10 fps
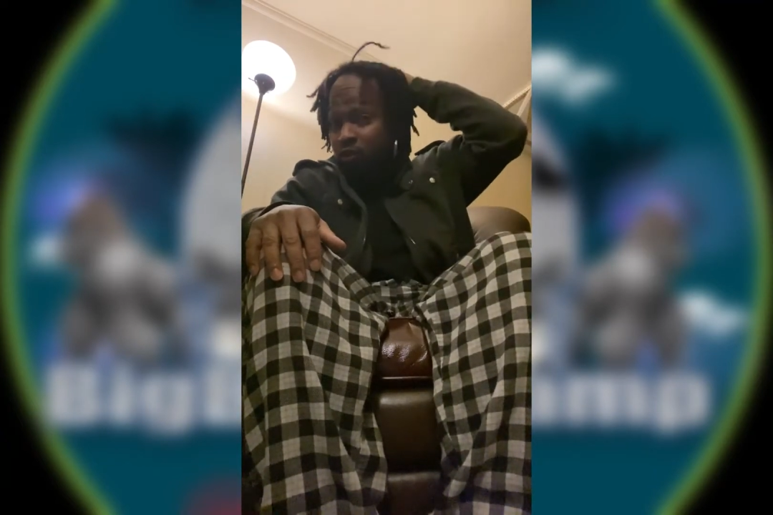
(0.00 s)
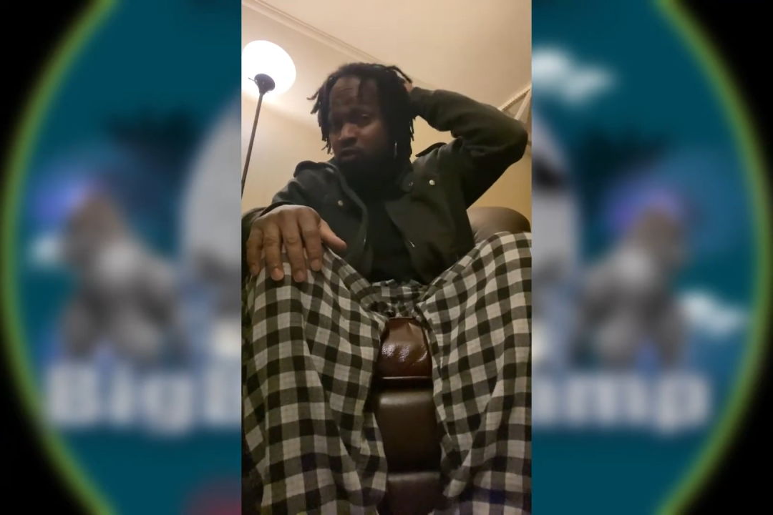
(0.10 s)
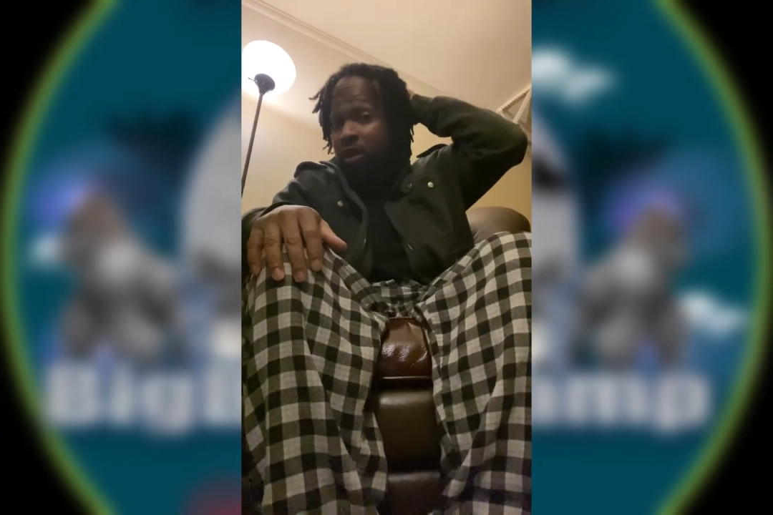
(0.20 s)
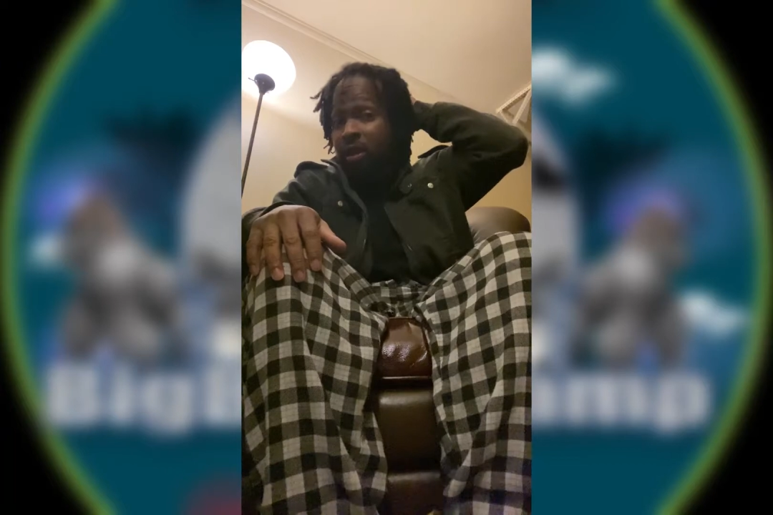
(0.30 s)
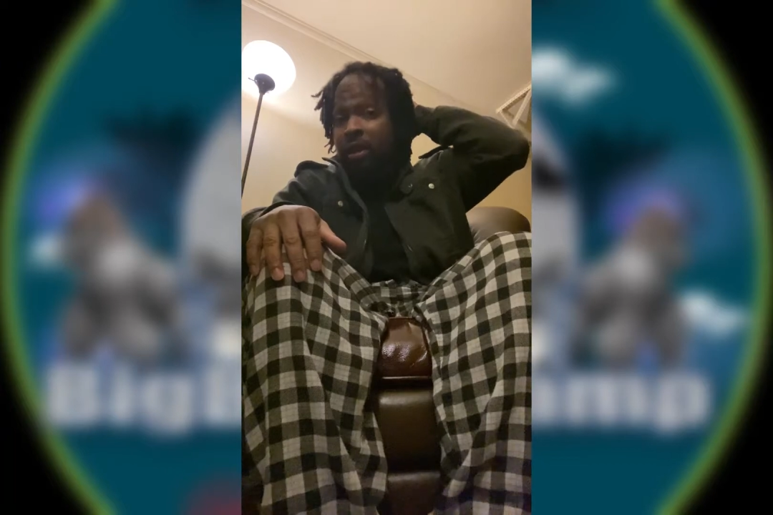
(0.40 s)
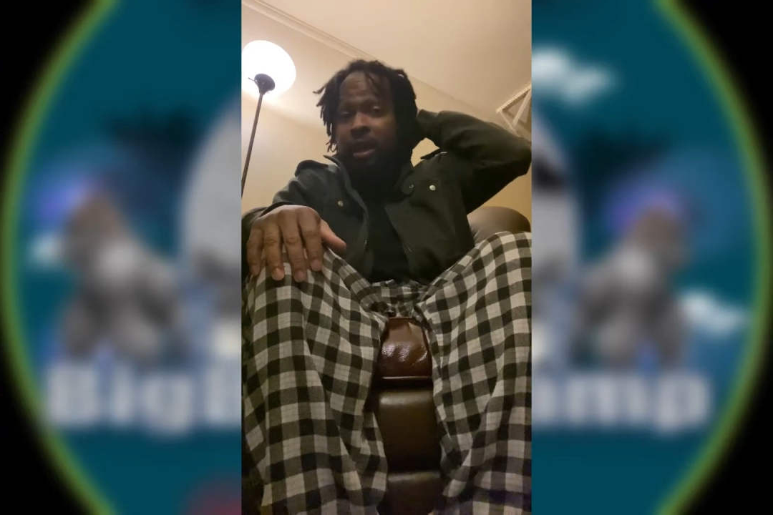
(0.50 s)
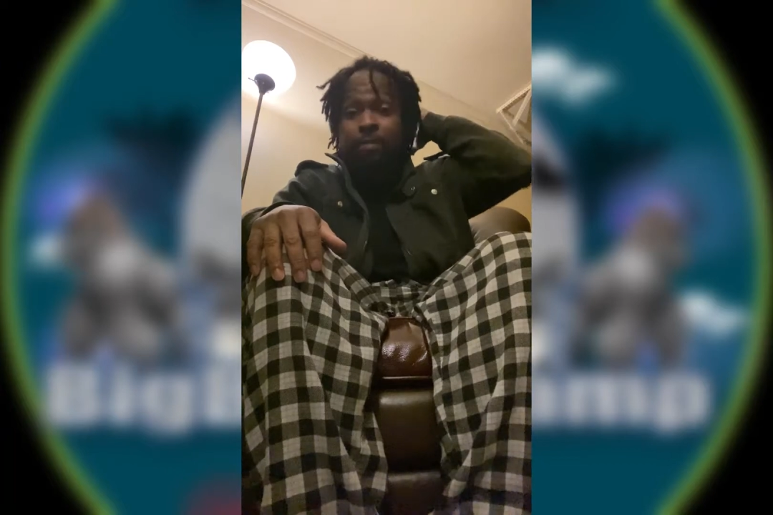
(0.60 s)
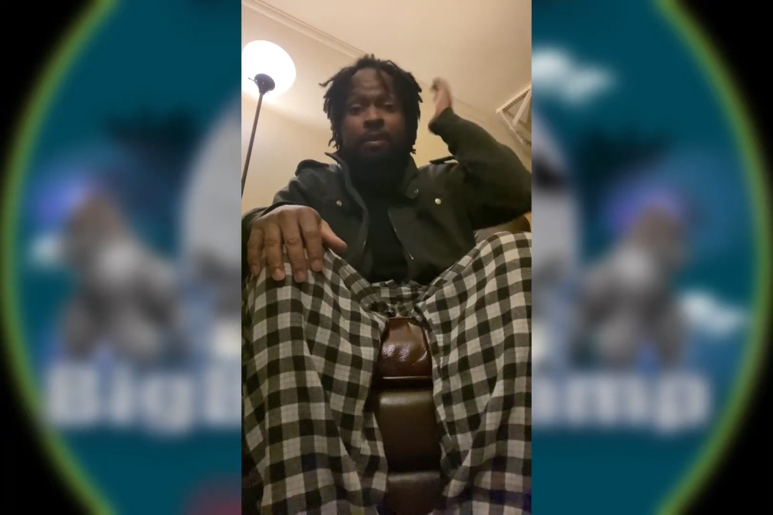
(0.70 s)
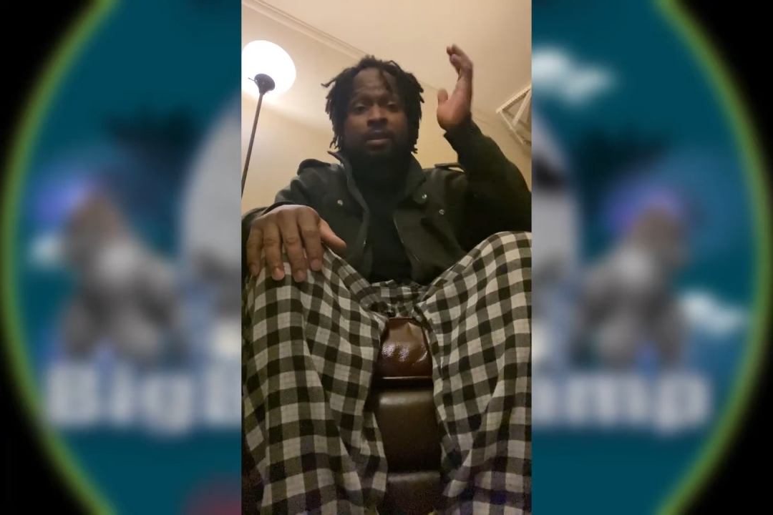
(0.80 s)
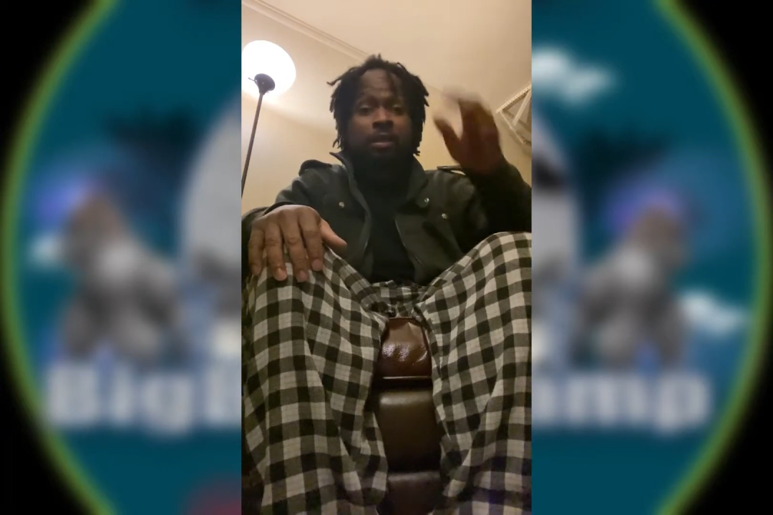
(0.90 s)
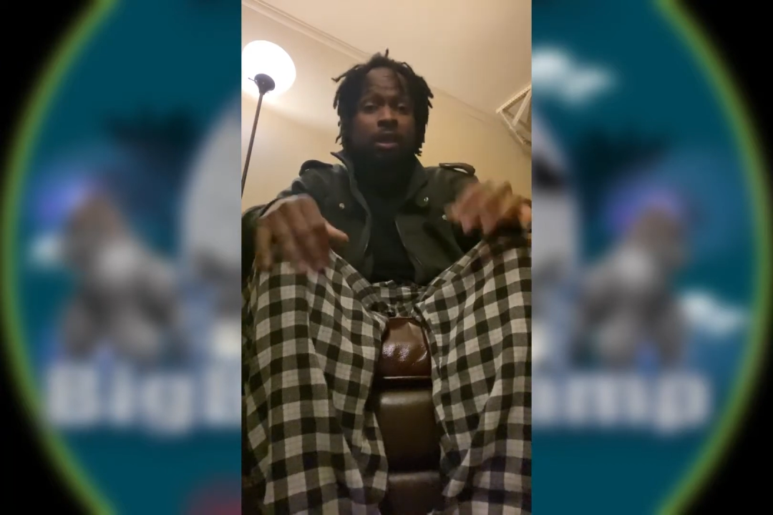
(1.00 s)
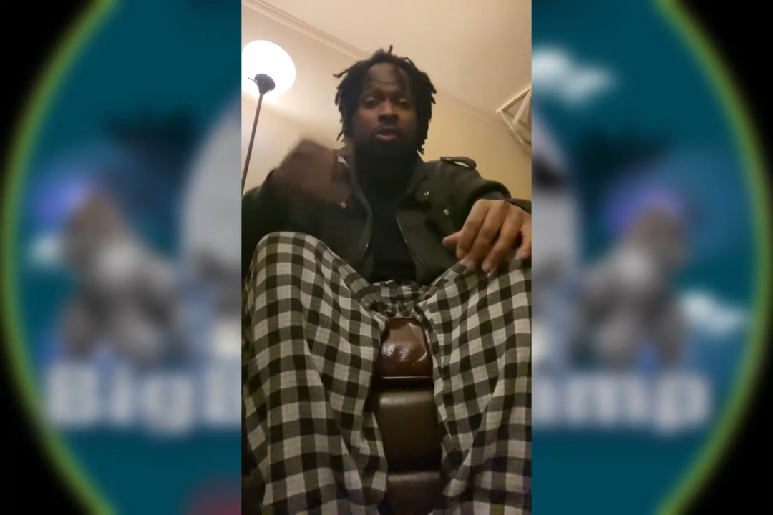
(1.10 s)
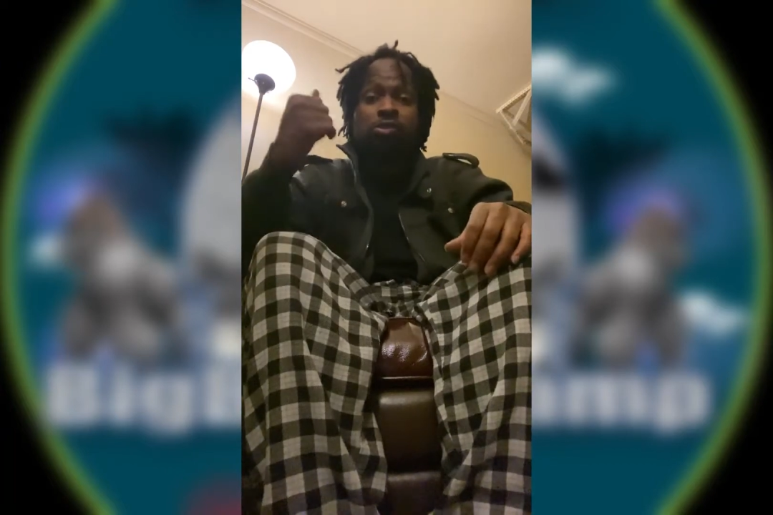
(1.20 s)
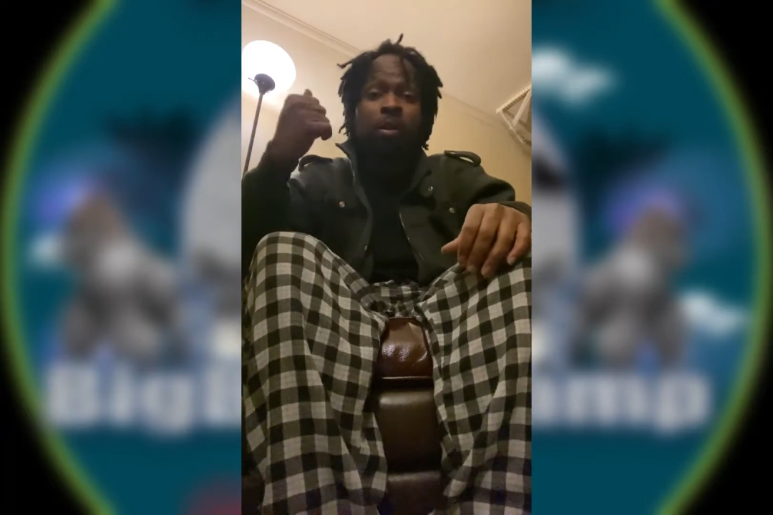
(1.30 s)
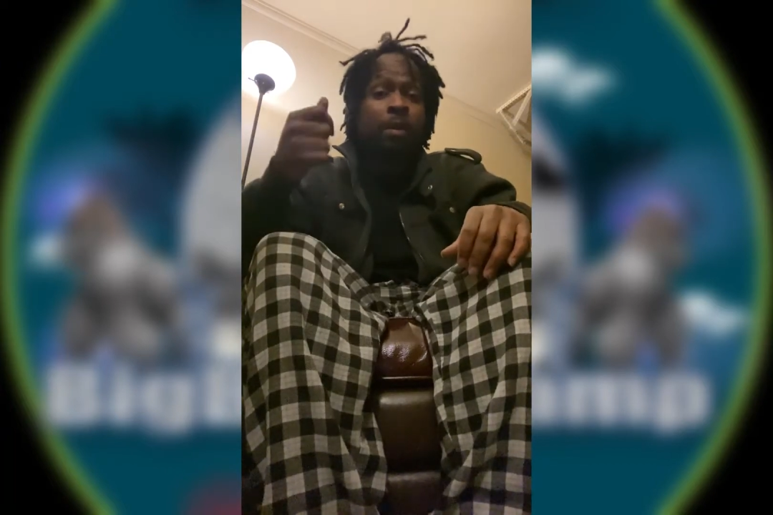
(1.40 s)
trying to accomplish.
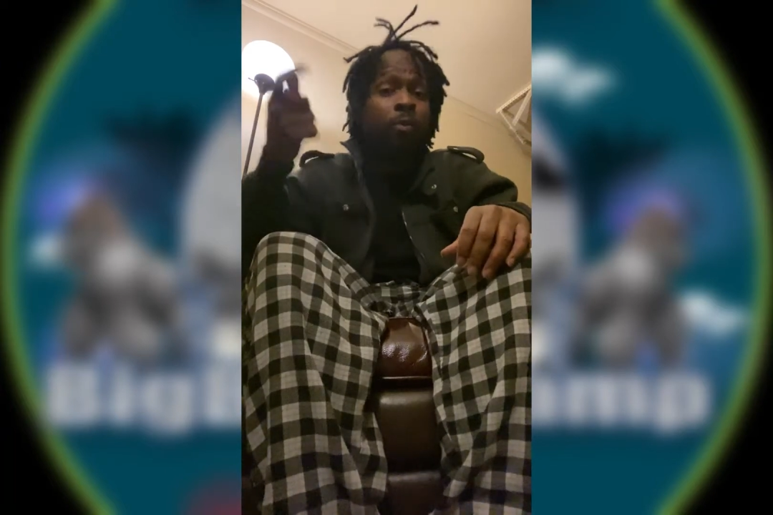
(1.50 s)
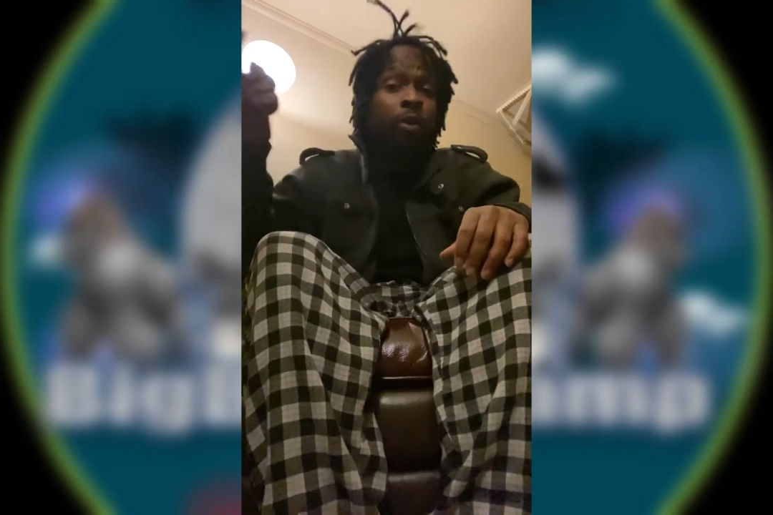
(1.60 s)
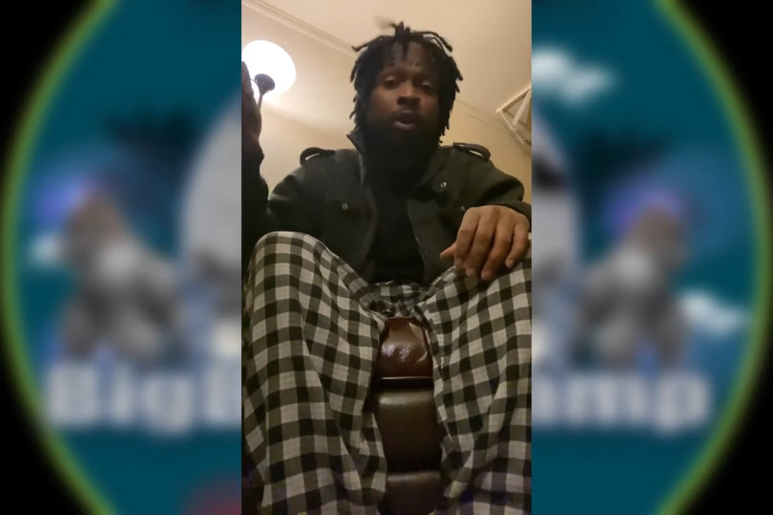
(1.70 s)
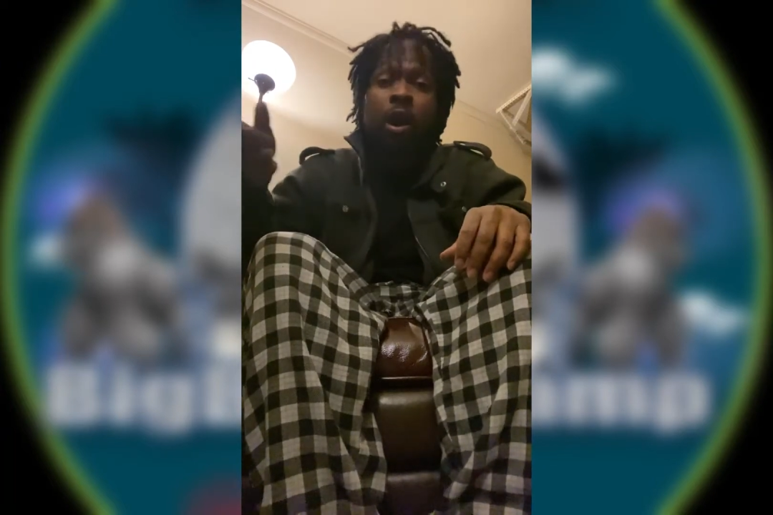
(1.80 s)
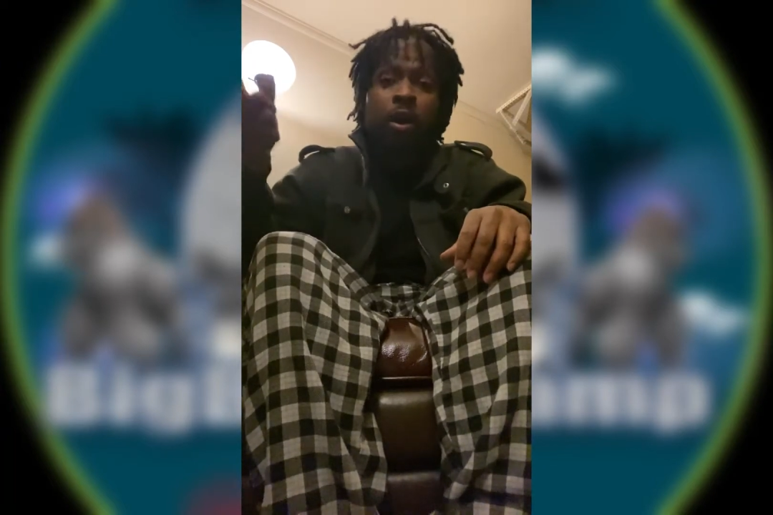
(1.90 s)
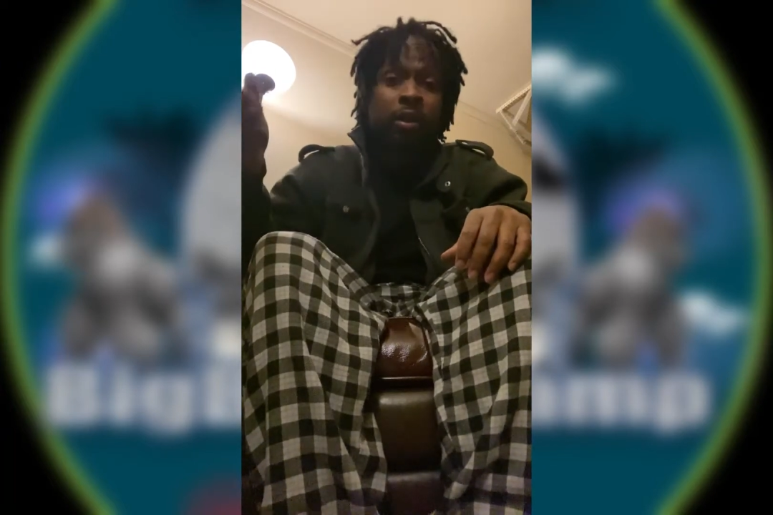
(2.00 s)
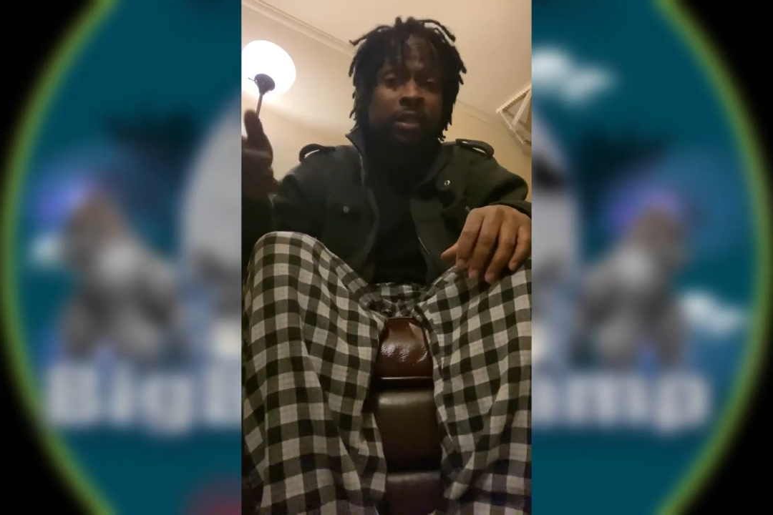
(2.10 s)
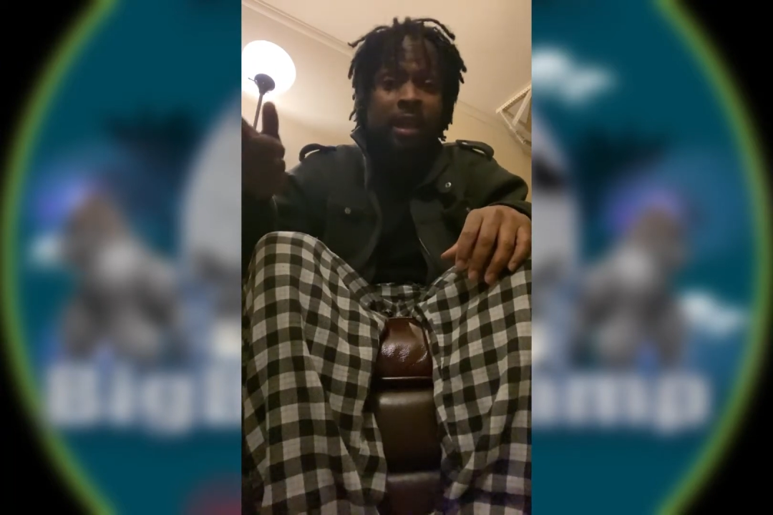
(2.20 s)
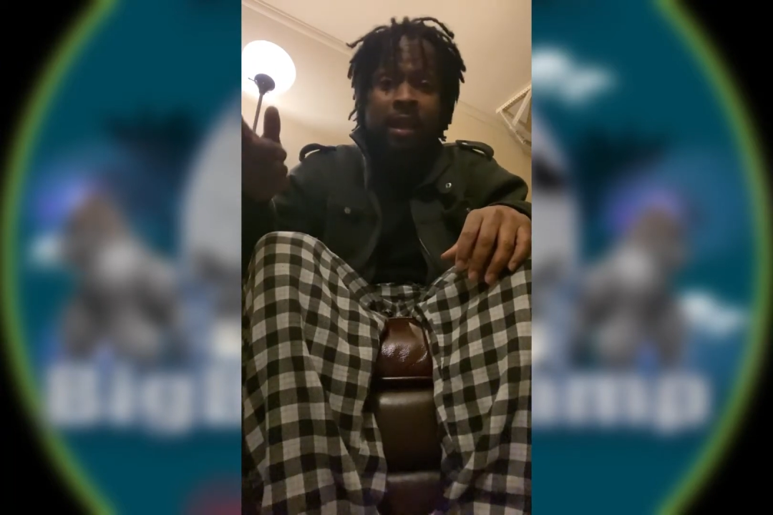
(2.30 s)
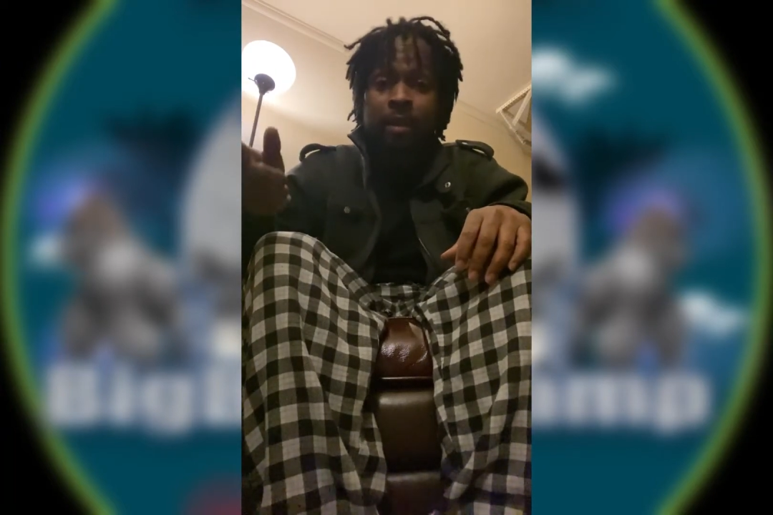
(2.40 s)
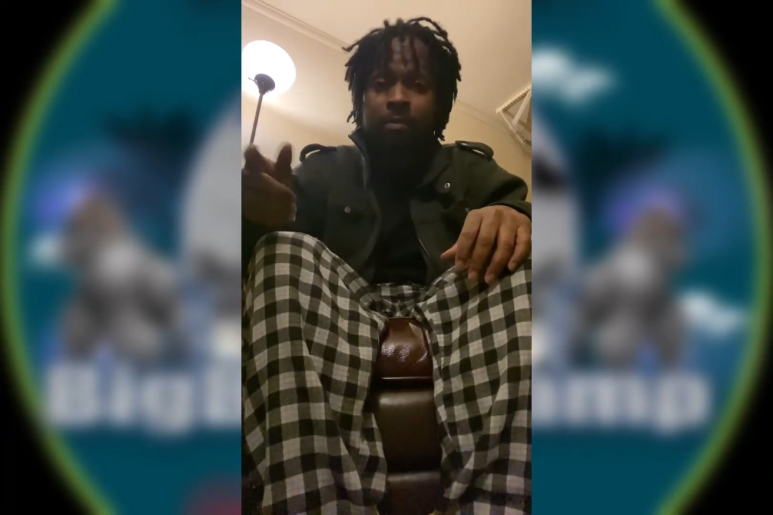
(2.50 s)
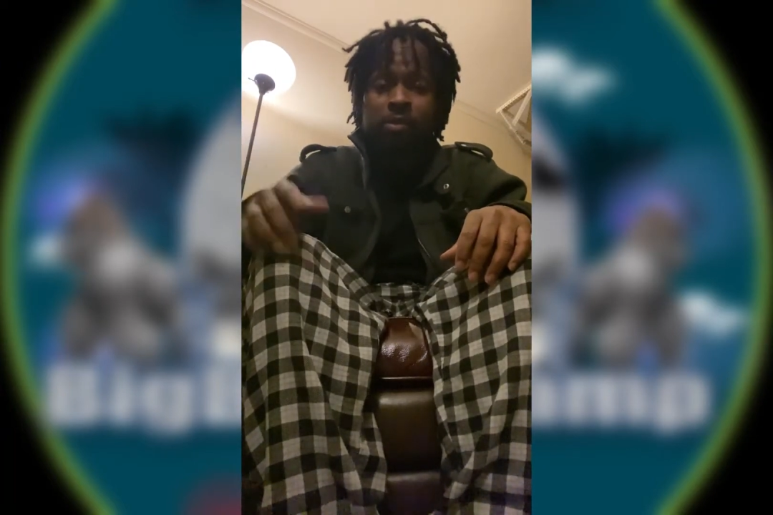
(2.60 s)
So I'm at work all the time.